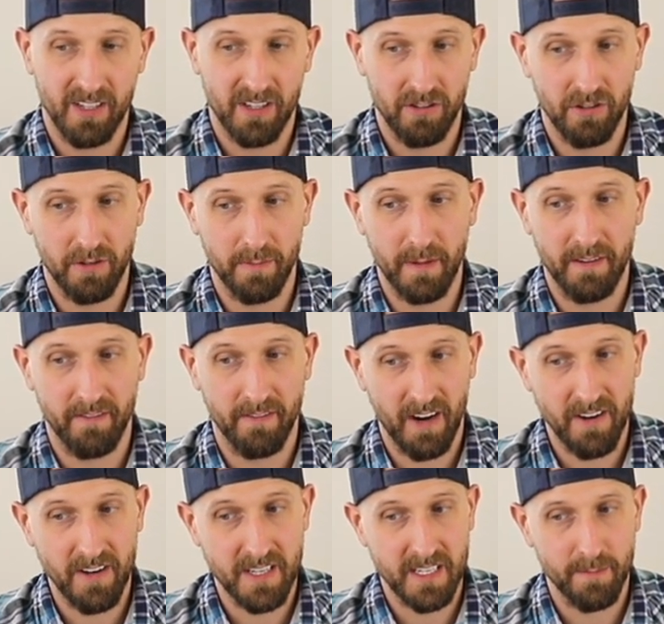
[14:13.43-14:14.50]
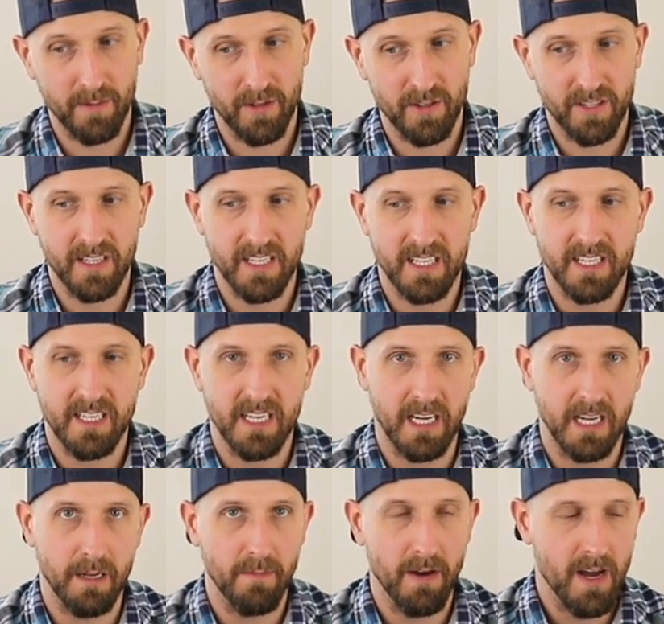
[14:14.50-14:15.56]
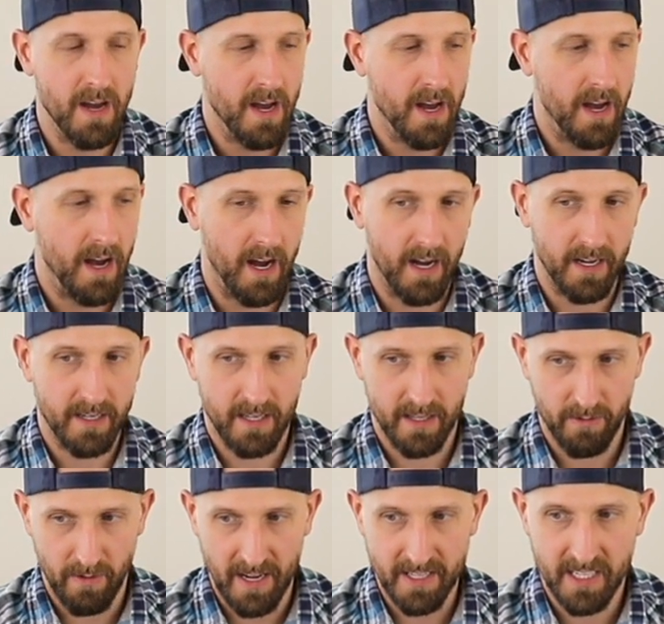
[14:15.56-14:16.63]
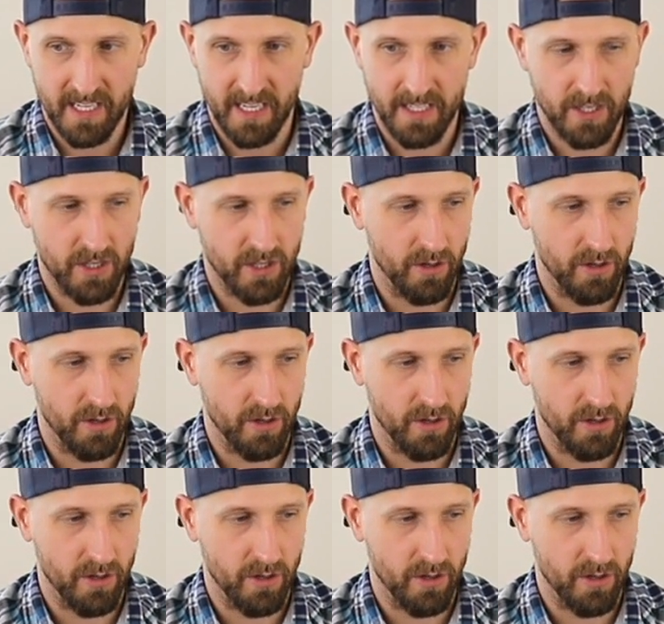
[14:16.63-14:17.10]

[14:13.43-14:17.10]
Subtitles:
could be very similar to this team, to the Redskins.